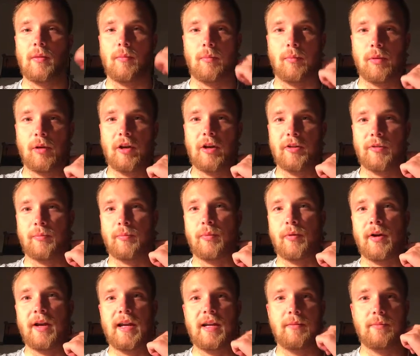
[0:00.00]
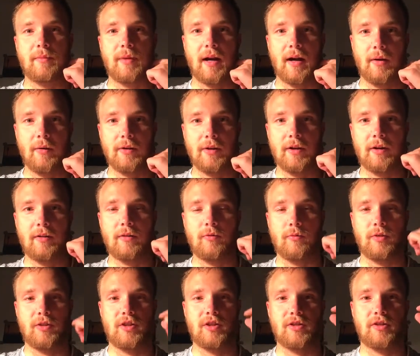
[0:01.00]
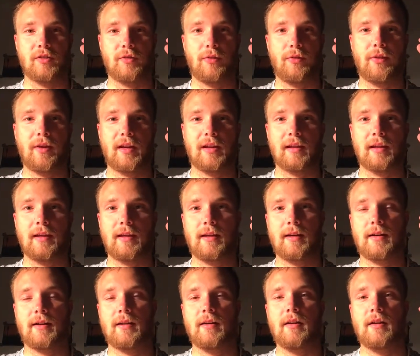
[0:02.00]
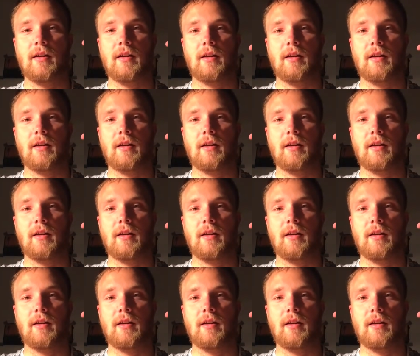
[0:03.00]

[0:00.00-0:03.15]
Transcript: blood-brain barrier, which is a thick layer,